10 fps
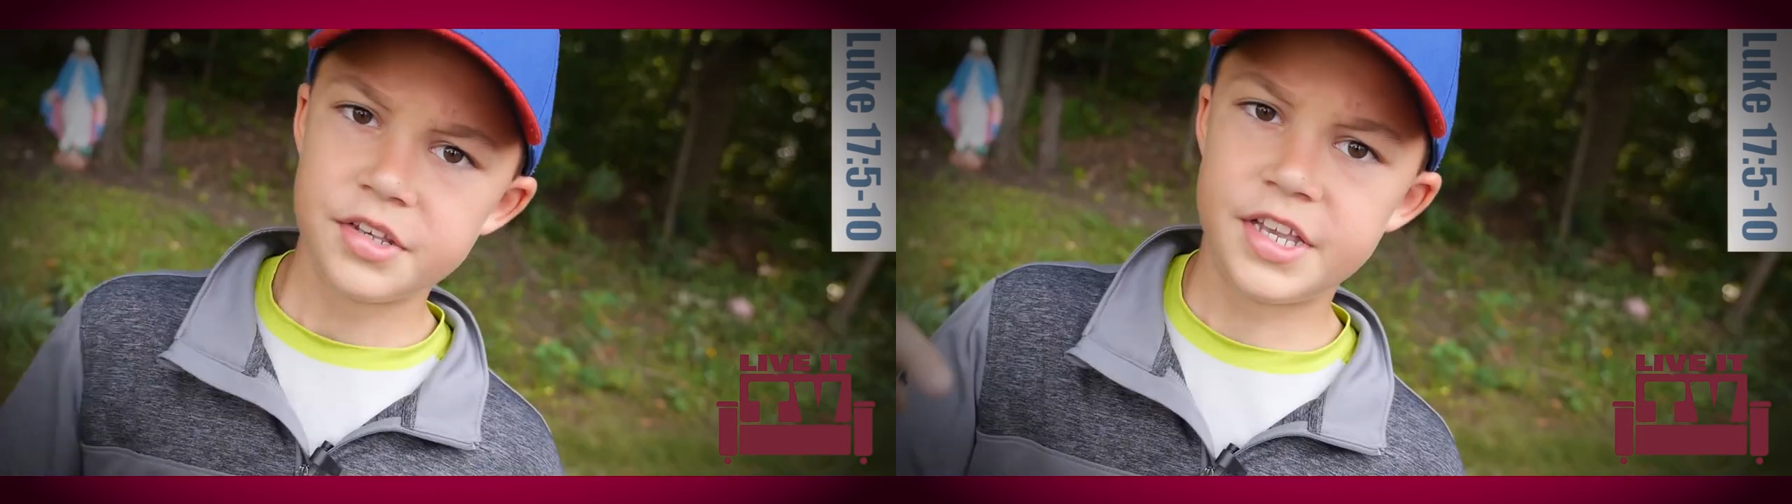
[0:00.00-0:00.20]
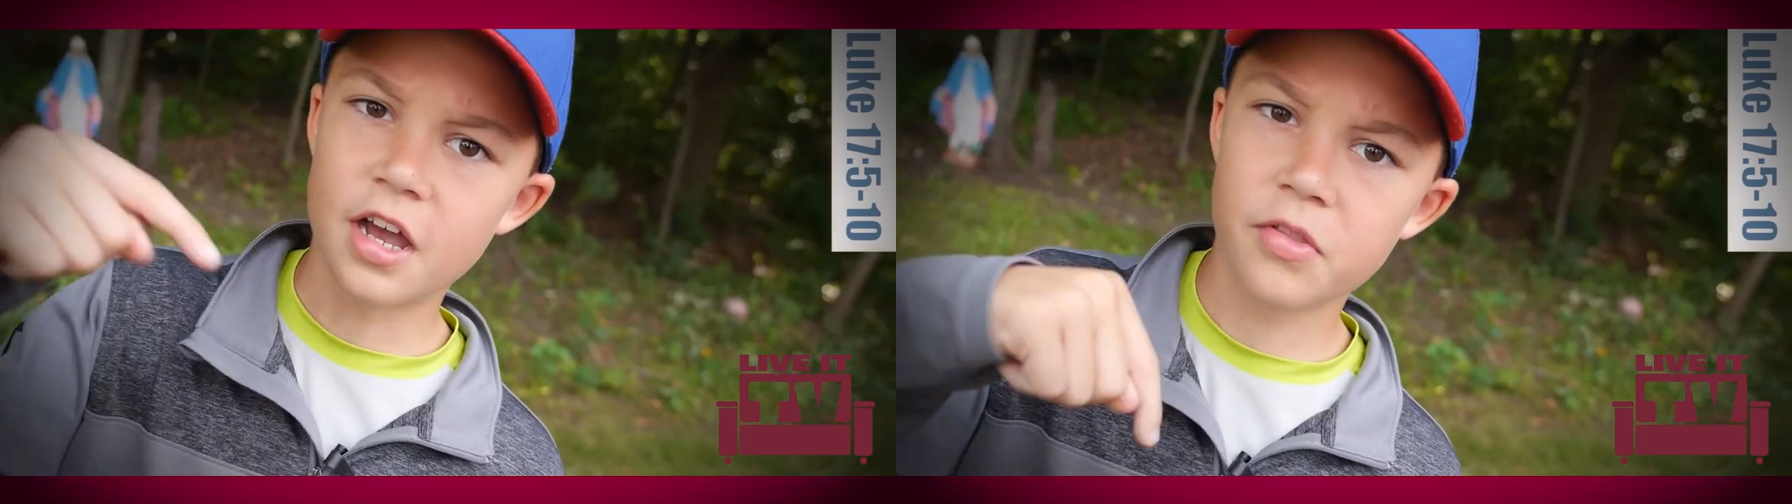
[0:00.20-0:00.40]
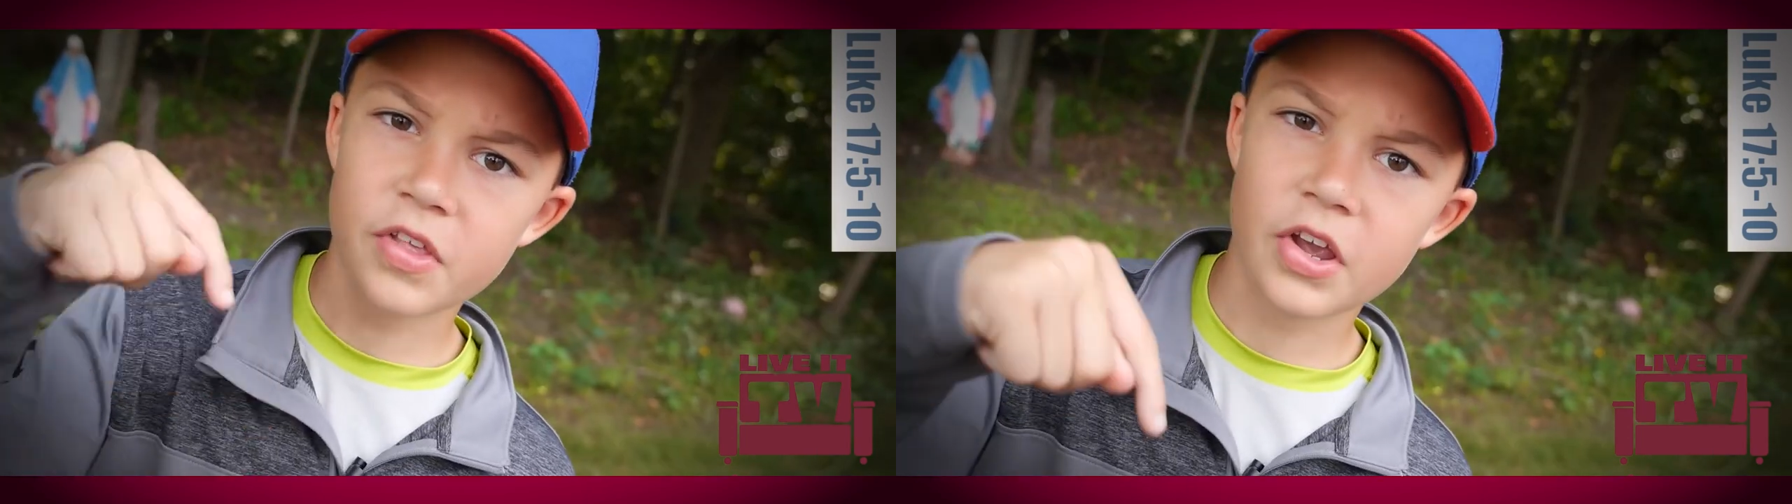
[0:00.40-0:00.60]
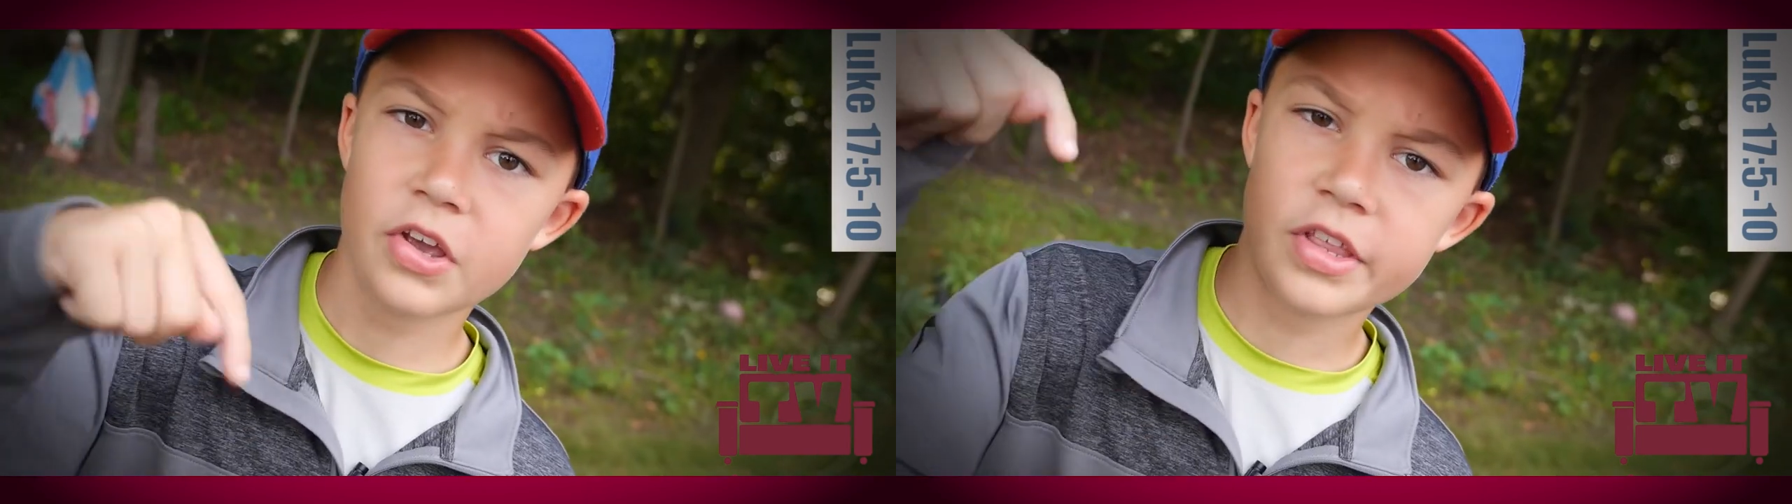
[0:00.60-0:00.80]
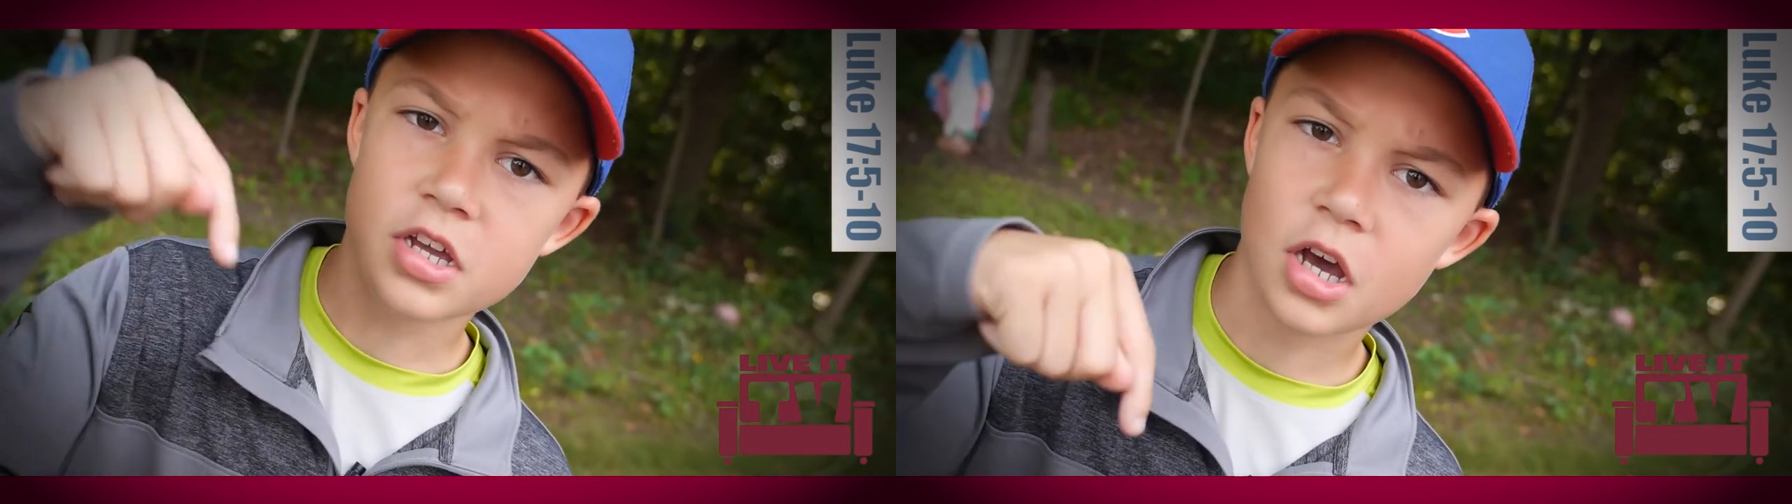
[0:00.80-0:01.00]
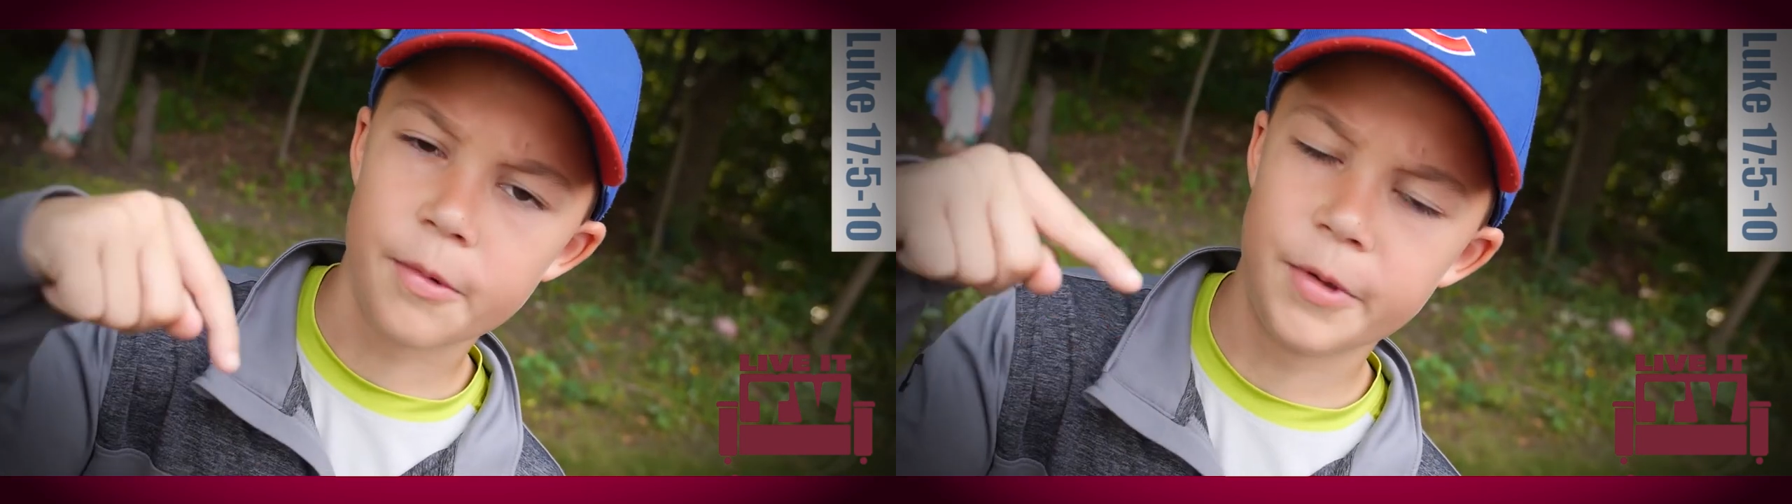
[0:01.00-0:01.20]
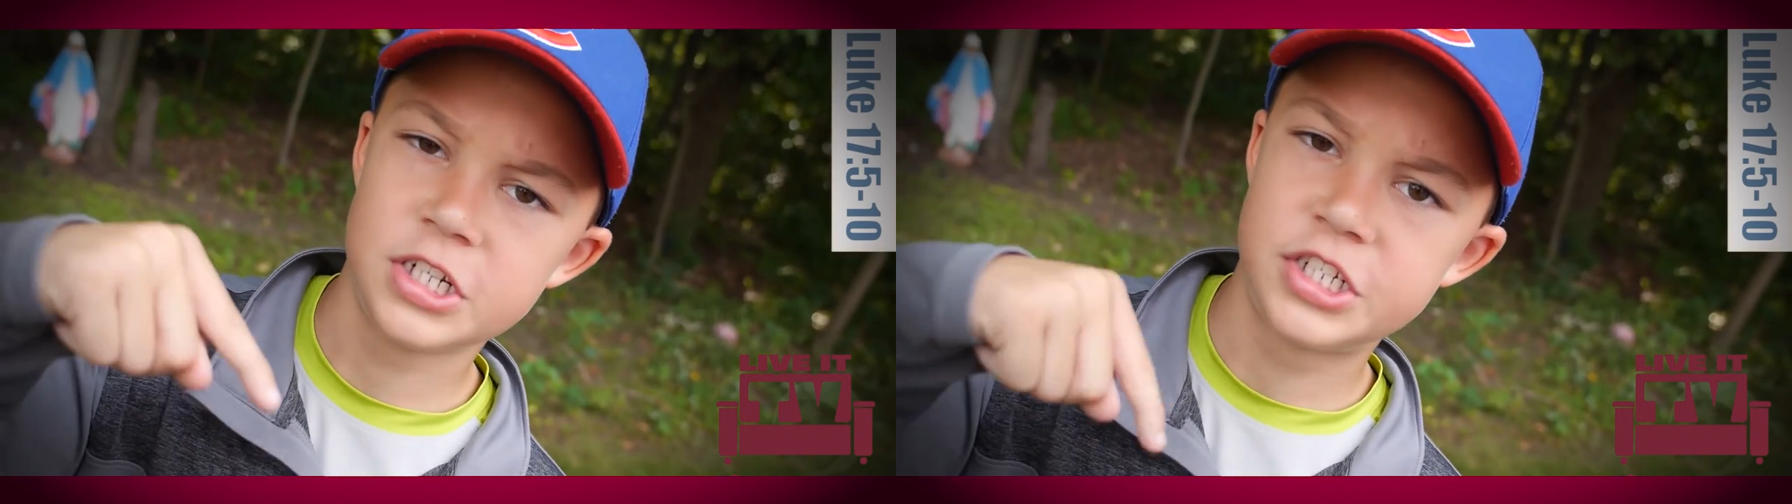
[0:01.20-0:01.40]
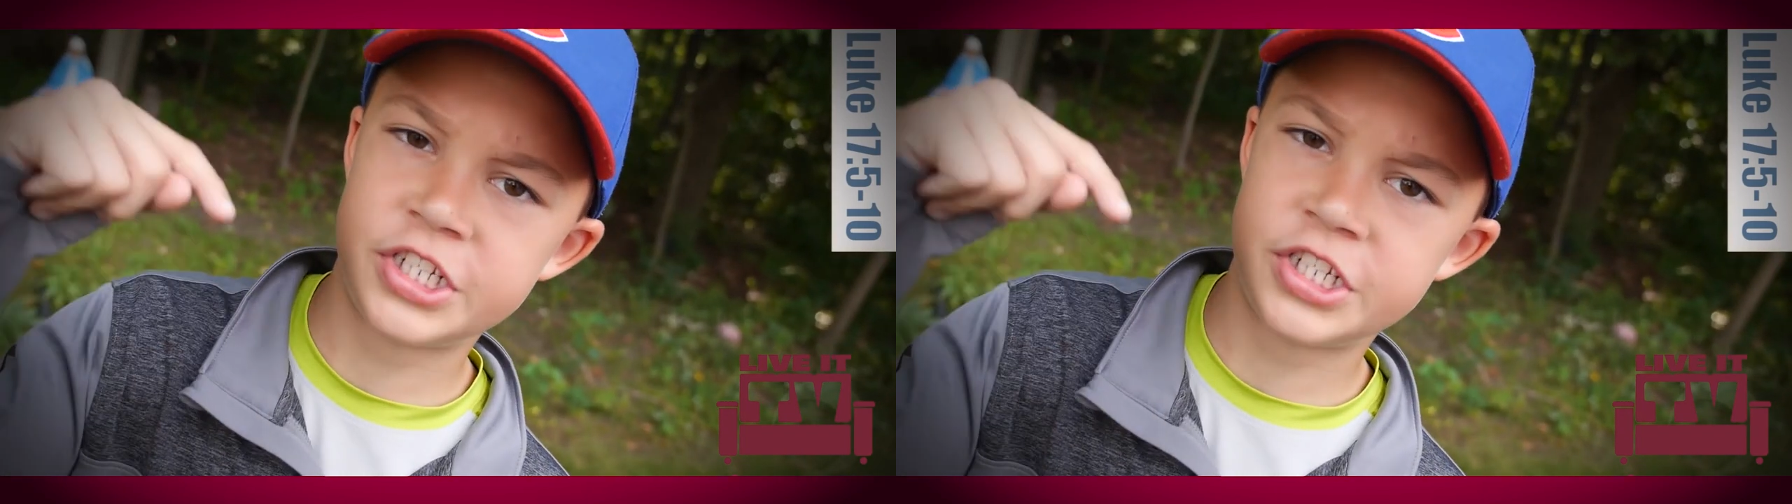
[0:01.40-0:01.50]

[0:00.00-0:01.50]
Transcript: Down there in the comments,